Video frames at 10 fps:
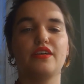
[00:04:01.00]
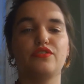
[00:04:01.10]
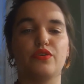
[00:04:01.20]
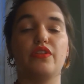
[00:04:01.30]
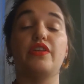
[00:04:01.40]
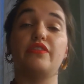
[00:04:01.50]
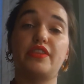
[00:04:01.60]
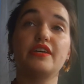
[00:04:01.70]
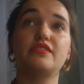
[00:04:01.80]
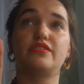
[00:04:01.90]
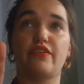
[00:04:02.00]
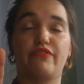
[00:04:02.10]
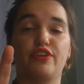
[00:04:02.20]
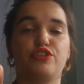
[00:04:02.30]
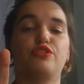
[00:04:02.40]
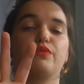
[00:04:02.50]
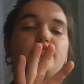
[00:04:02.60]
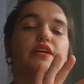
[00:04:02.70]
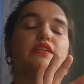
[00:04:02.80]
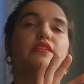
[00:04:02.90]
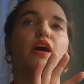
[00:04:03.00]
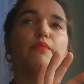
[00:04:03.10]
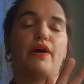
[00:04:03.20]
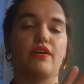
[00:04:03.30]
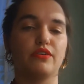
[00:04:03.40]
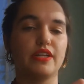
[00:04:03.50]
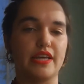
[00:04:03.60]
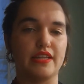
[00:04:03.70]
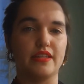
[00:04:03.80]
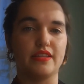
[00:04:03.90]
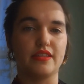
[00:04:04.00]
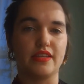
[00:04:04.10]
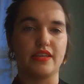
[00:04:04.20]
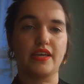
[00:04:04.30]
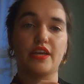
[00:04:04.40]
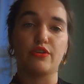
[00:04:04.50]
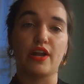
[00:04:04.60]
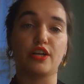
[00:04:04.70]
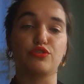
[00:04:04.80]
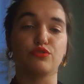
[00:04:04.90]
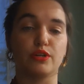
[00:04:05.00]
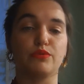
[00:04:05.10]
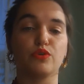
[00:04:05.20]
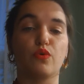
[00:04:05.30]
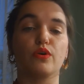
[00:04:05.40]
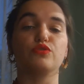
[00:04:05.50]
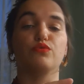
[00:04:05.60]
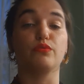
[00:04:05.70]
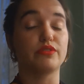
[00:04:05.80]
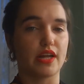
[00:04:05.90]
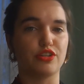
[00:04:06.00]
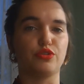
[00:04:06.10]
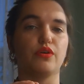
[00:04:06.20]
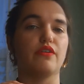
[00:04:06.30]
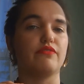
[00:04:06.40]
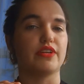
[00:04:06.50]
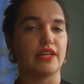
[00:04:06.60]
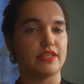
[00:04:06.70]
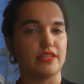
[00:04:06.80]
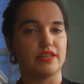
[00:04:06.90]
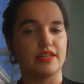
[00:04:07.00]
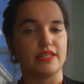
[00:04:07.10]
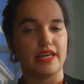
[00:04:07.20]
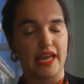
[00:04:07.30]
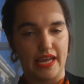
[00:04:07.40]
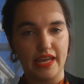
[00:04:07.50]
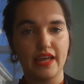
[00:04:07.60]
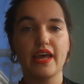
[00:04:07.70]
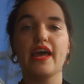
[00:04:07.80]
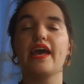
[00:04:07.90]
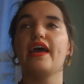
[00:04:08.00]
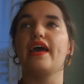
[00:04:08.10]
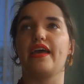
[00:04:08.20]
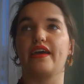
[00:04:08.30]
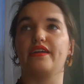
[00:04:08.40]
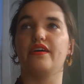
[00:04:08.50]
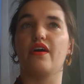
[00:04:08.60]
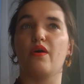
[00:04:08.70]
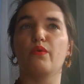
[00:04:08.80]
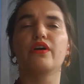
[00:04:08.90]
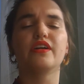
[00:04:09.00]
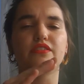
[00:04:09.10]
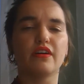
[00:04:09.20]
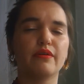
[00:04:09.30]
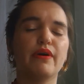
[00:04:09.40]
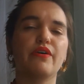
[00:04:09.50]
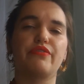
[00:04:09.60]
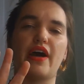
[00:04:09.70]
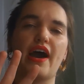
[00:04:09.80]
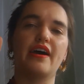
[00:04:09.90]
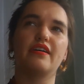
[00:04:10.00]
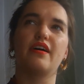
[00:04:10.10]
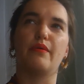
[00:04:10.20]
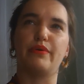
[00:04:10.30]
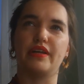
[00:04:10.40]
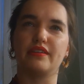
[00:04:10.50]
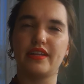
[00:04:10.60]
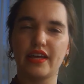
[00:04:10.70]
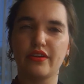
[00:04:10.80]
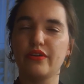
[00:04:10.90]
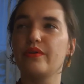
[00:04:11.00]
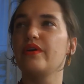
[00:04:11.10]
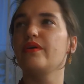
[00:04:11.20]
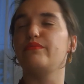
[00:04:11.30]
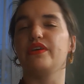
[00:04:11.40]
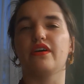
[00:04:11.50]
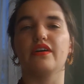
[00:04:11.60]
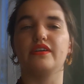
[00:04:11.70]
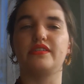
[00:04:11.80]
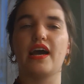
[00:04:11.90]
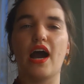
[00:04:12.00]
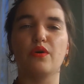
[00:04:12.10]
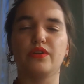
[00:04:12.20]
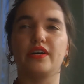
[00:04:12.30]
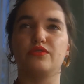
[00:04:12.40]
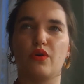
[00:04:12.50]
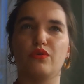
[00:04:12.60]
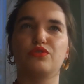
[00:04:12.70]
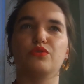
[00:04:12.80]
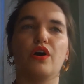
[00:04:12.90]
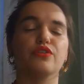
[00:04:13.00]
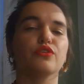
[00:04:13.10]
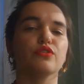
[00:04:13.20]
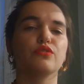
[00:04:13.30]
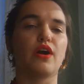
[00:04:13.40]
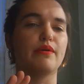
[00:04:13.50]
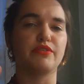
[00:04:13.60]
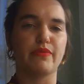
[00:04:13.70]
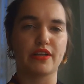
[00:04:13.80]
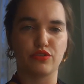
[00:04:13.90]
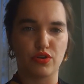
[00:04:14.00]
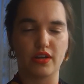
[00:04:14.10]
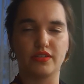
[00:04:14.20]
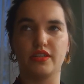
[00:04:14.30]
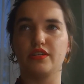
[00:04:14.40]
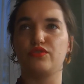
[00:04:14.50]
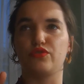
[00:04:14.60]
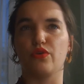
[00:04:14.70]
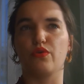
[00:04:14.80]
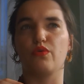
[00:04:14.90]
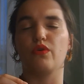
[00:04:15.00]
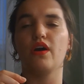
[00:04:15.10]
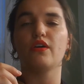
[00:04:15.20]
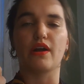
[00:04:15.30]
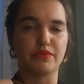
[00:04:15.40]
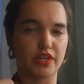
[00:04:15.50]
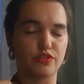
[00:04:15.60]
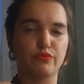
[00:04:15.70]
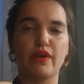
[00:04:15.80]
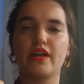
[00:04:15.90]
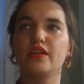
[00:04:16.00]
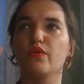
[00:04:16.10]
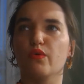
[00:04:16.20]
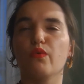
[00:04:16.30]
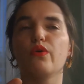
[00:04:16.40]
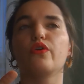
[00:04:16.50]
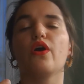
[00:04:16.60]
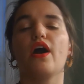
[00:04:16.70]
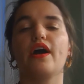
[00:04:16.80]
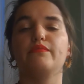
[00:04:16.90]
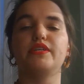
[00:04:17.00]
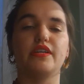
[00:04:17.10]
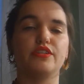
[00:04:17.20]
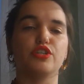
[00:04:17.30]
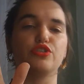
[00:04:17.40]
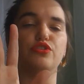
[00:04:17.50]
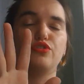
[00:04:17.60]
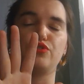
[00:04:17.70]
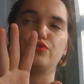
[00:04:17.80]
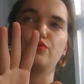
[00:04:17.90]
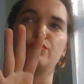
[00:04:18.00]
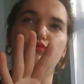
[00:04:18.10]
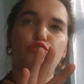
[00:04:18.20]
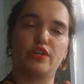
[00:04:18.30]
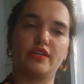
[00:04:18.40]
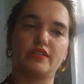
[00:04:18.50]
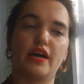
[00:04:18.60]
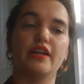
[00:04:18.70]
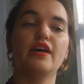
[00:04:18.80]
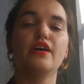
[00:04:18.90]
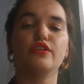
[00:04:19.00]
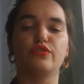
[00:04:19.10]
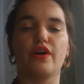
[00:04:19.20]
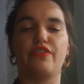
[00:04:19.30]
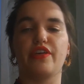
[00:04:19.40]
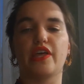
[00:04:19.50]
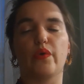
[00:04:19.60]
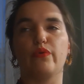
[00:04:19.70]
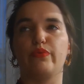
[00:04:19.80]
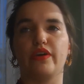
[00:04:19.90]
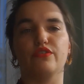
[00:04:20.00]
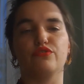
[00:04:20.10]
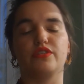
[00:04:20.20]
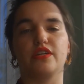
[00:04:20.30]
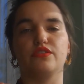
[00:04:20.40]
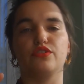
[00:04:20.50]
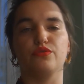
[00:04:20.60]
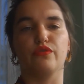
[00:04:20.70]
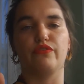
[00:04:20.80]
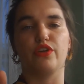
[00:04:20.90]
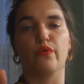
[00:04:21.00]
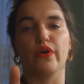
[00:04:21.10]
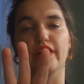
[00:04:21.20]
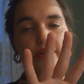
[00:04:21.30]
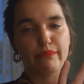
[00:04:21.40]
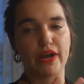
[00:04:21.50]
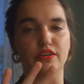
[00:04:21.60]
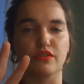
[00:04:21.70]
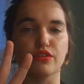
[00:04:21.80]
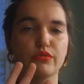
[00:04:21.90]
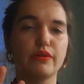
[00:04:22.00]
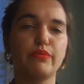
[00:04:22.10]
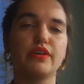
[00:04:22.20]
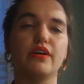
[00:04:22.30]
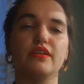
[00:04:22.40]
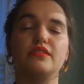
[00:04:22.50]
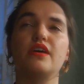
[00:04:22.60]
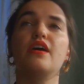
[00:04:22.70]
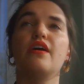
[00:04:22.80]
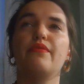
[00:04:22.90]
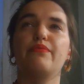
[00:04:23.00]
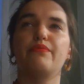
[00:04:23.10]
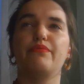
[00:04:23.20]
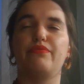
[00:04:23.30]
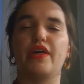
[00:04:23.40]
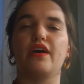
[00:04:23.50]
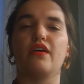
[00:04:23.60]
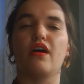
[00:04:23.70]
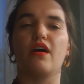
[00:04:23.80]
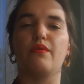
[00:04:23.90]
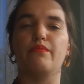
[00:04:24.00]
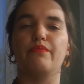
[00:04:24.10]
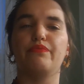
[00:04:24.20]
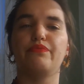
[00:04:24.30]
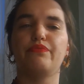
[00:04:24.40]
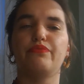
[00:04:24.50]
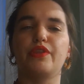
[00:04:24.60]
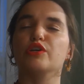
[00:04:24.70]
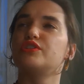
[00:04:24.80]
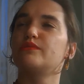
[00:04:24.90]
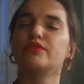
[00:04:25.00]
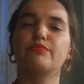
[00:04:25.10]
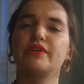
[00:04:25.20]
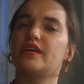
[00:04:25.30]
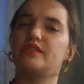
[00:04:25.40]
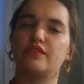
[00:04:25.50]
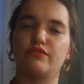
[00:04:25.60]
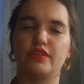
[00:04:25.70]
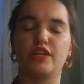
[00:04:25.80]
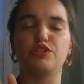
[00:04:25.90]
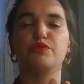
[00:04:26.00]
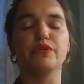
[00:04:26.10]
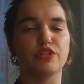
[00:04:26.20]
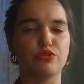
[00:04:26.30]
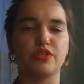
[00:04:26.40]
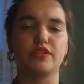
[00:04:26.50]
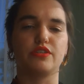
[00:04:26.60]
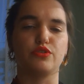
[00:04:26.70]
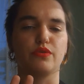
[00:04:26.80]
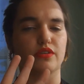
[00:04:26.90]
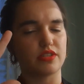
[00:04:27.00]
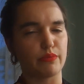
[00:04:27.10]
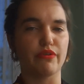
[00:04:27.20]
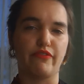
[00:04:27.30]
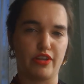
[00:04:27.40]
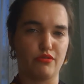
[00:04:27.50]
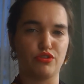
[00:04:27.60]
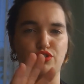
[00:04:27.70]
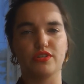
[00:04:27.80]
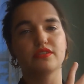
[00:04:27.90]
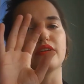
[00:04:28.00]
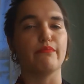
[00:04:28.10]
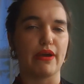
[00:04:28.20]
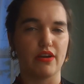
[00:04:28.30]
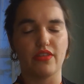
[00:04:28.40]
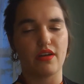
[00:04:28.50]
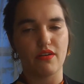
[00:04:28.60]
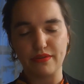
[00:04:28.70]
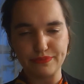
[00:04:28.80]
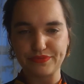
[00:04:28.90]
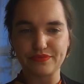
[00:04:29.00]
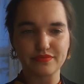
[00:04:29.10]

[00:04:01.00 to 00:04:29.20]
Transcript: So, and then this definition was then upheld in the International Criminal Court's Rome Statute of 1998, and we're going to talk about that a bit later, because it outlines also other crimes of mass atrocity, so crimes against humanity or war crimes in addition to genocide. So I think it would be interesting to do a video where it compares all three because they're similar but yet different. It'd just be interesting to do a separate video to just compare that all.